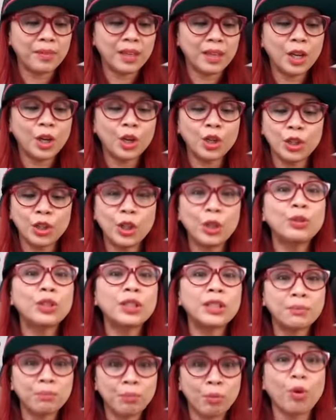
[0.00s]
he could
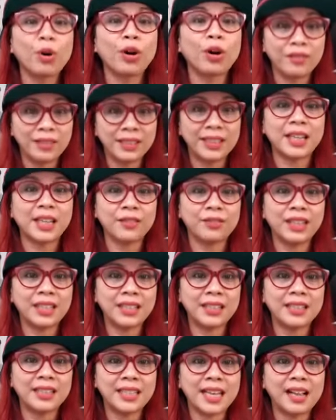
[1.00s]
use more of his
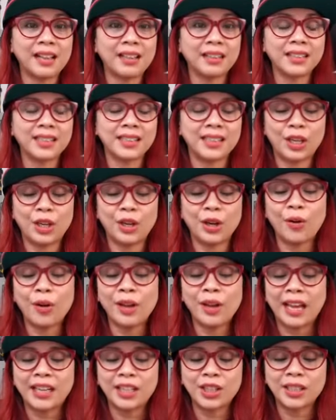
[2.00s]
giftings and talents you know
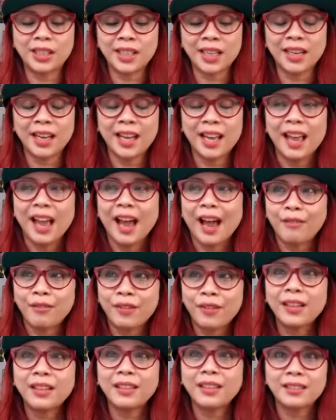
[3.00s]
and i just said i
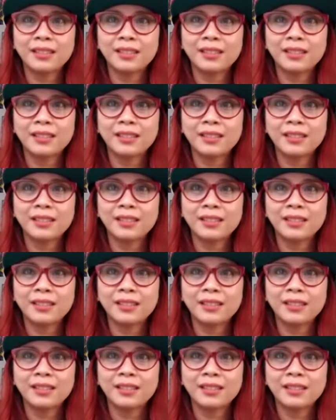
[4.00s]
feel like